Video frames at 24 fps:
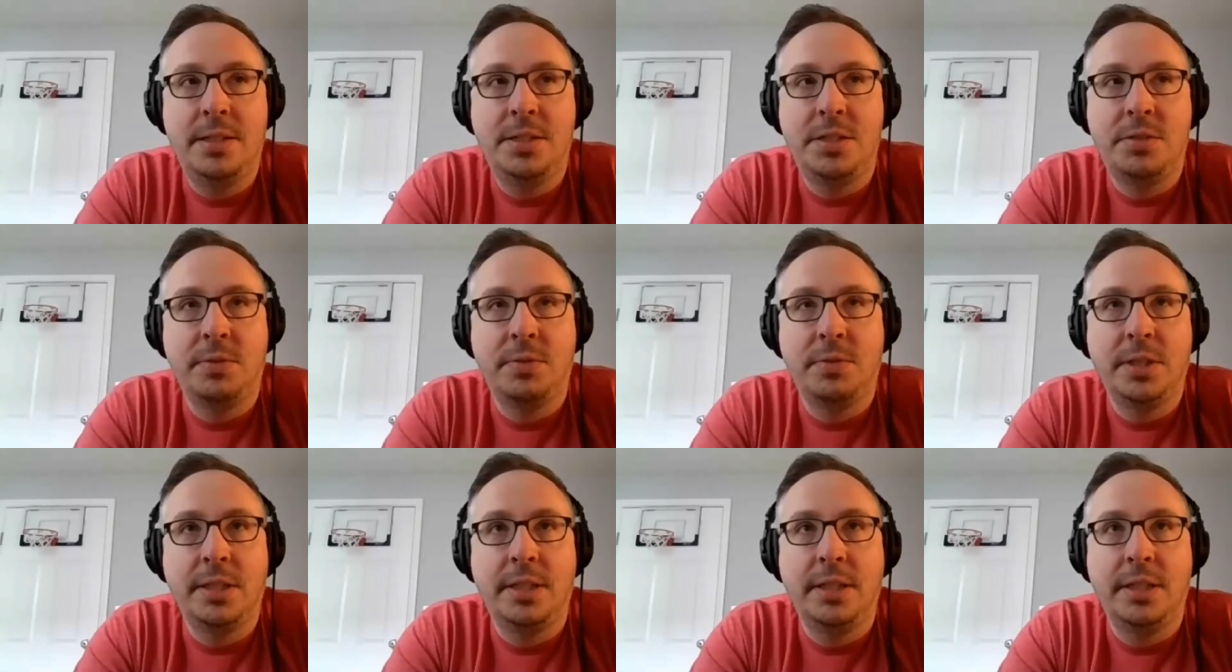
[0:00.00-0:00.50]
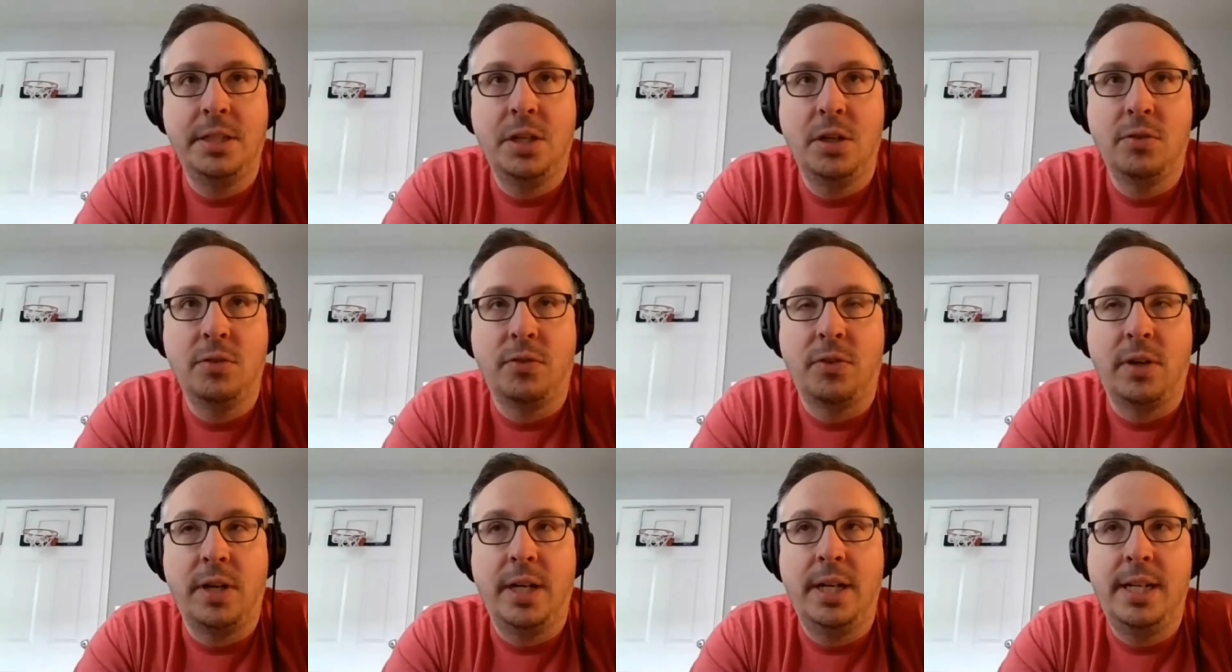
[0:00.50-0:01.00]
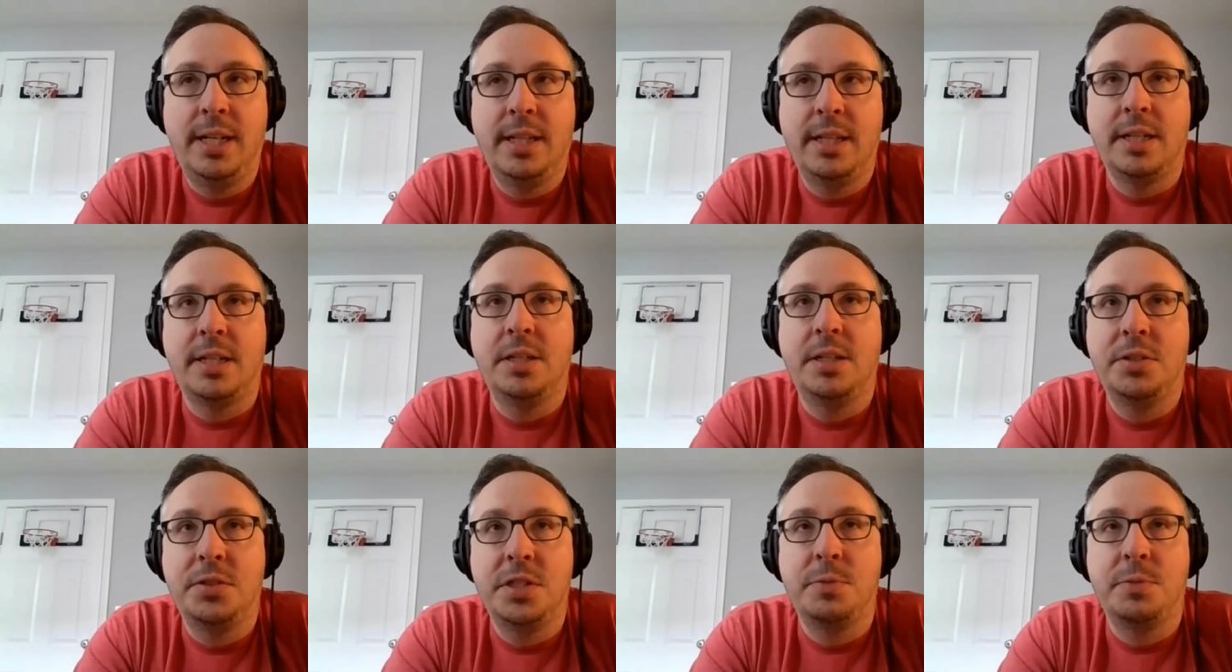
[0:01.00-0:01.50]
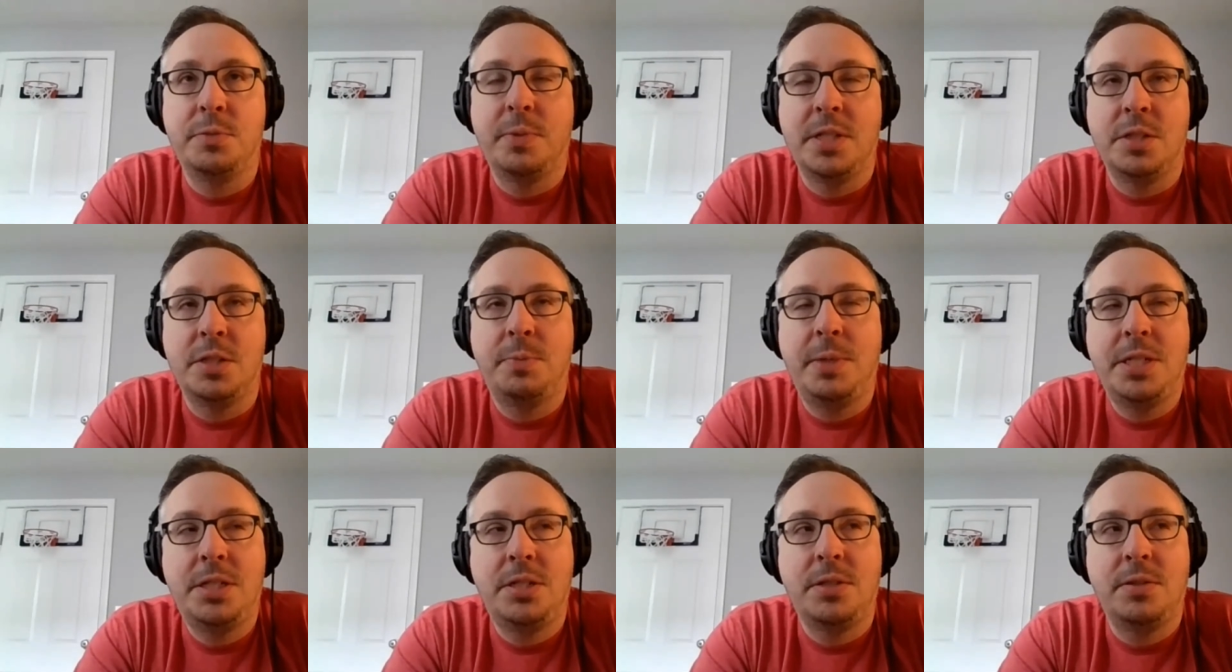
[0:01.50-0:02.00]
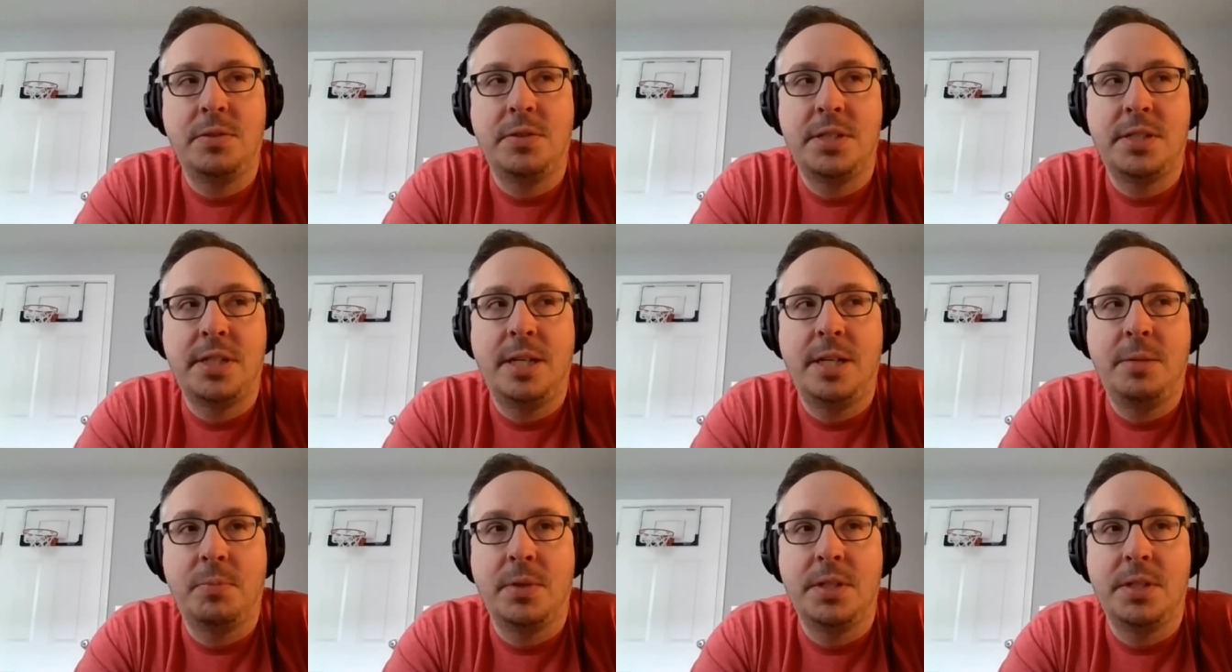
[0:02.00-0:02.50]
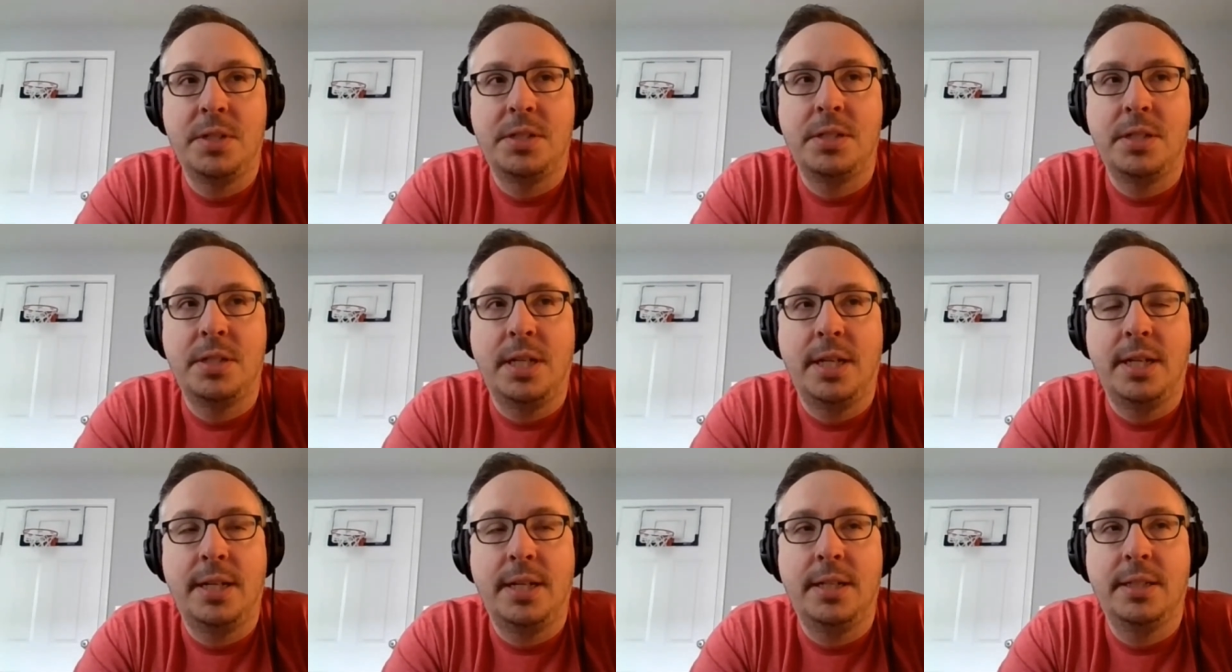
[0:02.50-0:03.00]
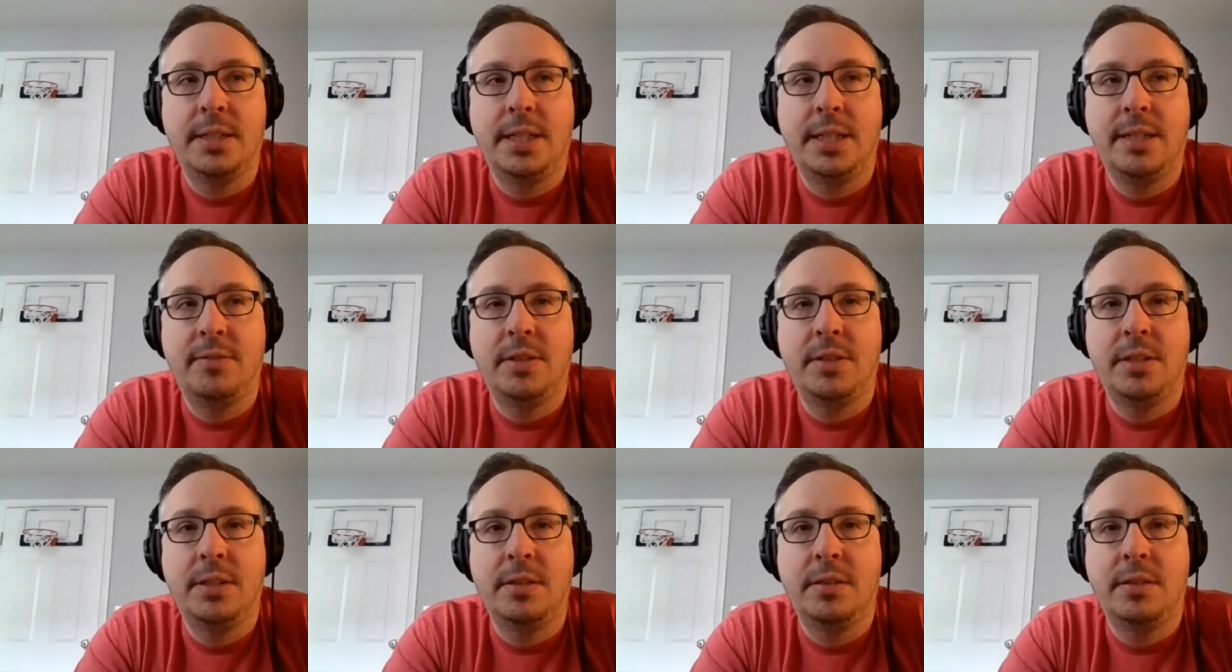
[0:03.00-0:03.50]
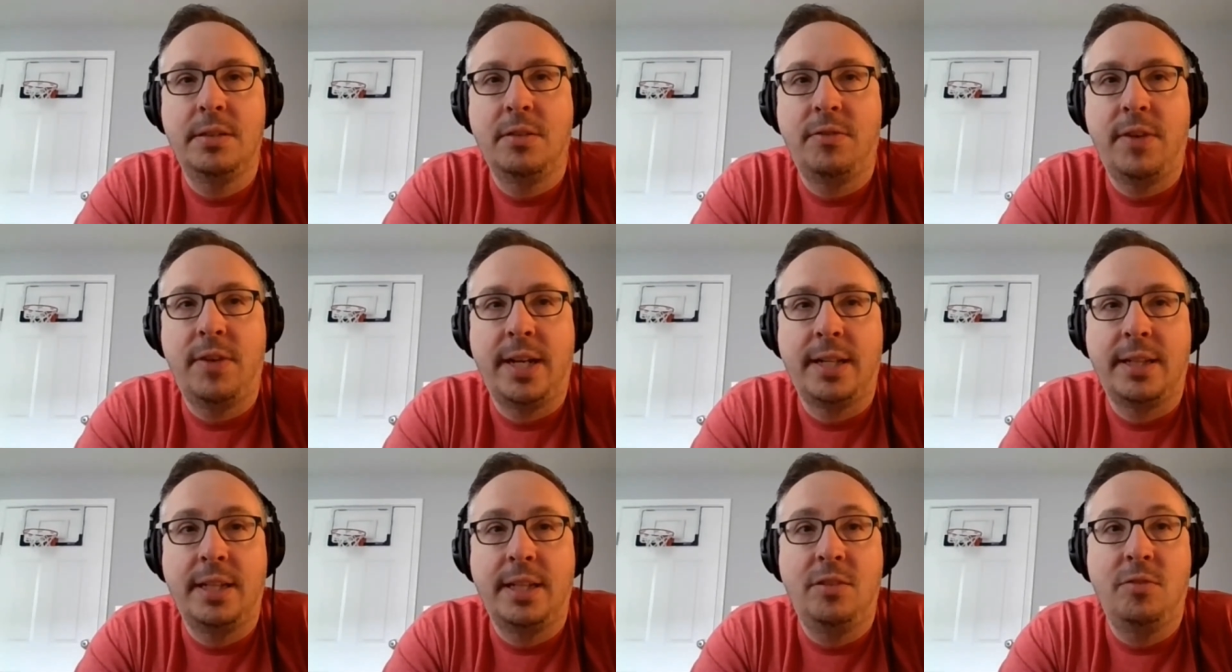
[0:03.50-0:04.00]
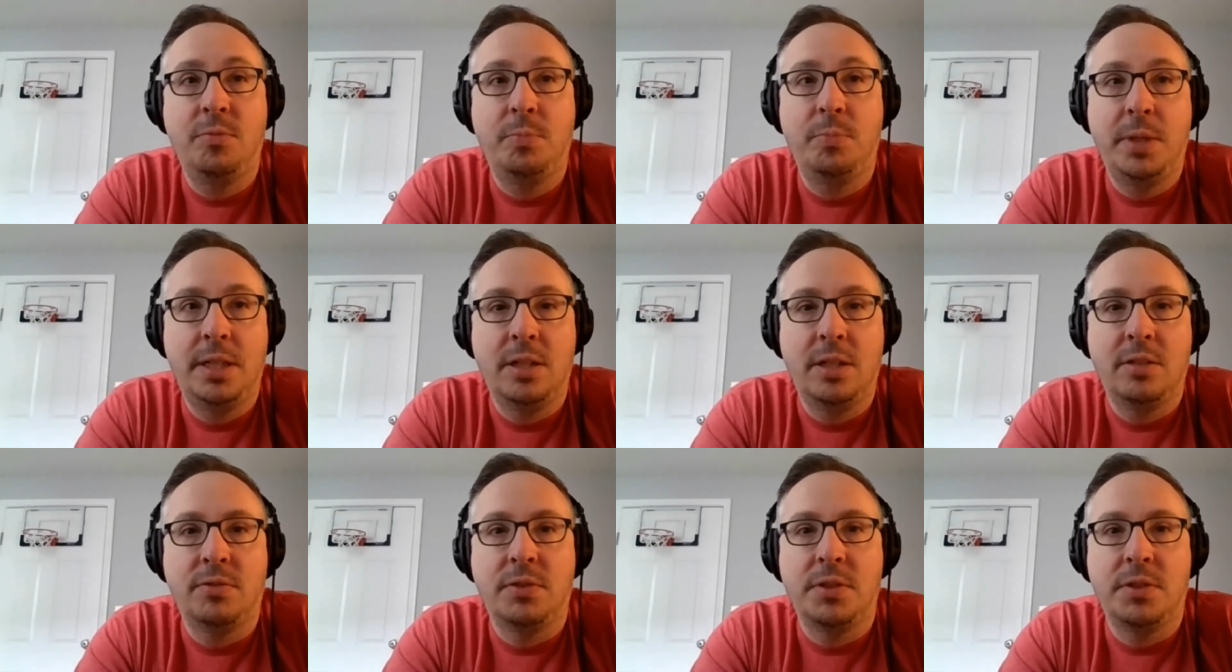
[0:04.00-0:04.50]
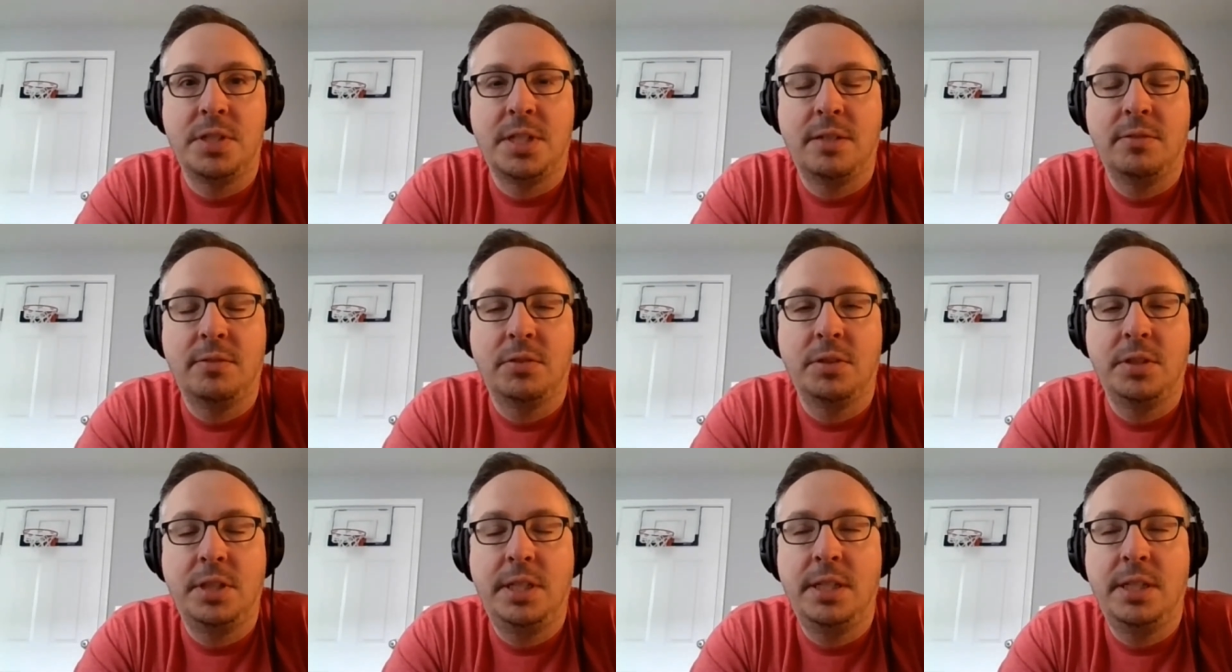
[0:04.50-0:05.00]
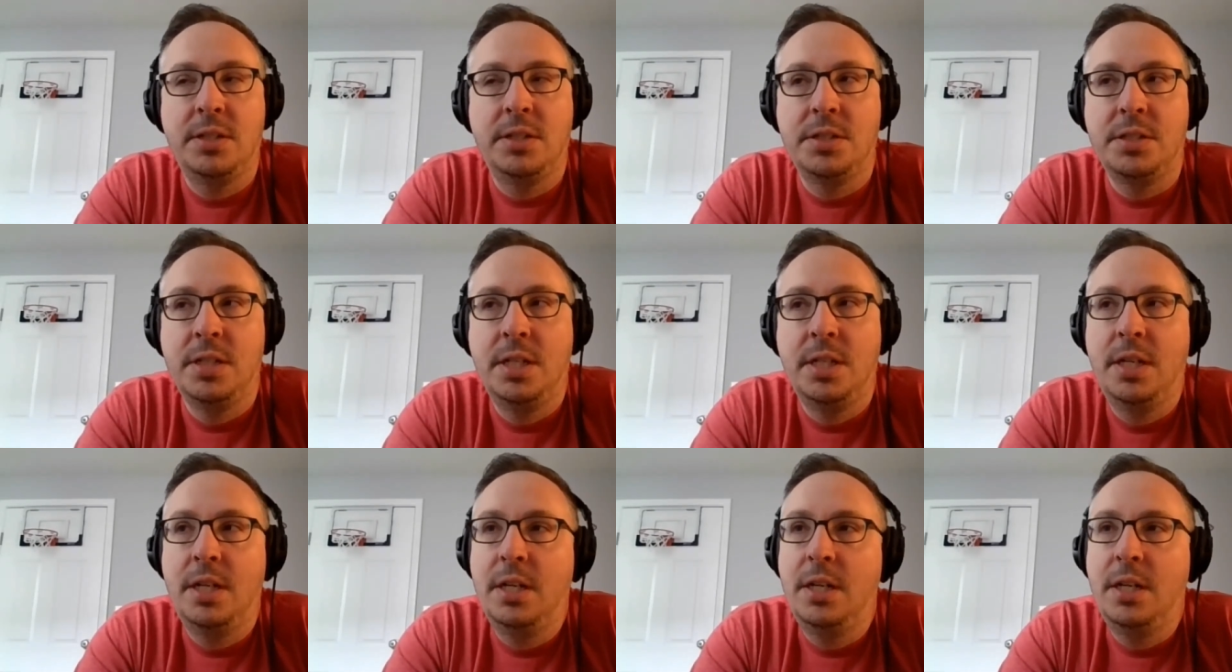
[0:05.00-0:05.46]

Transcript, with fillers: this really can go for any of the countries, but especially with Cyprus, given the fact that you've been there for several years.